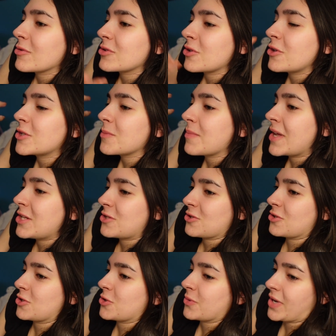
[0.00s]
was no
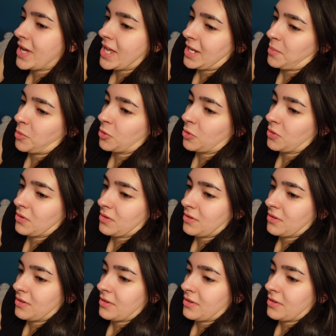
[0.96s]
dimension to it anymore.